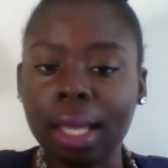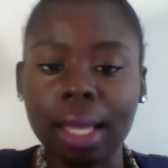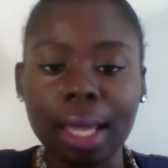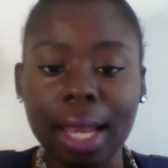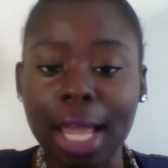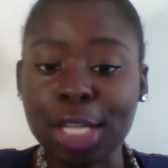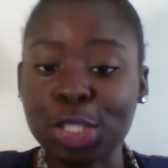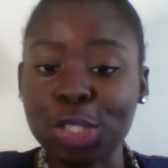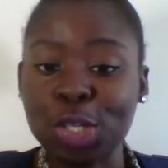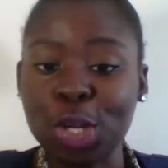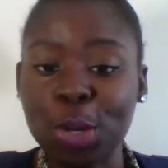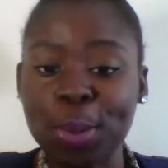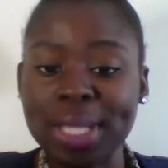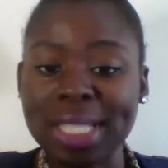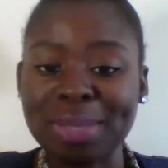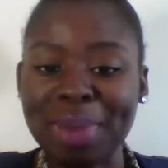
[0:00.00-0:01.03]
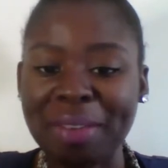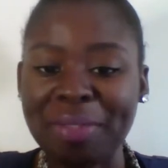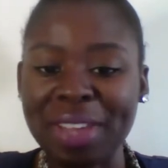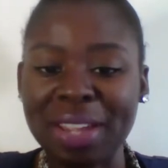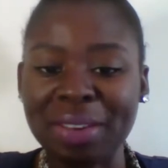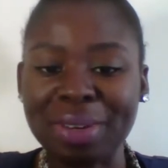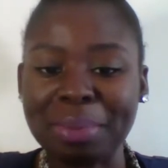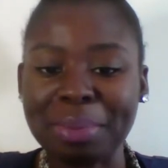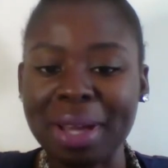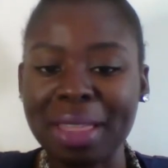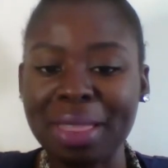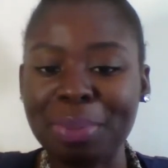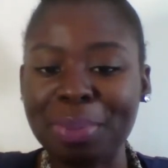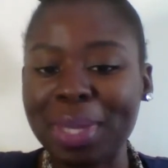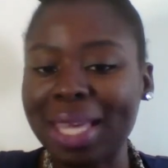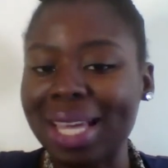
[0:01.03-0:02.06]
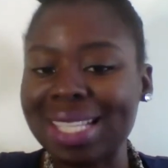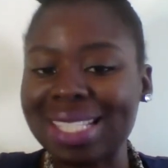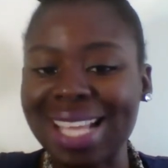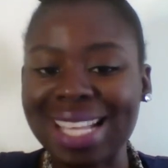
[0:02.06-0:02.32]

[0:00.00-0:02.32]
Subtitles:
And as you know, it's my favorite month because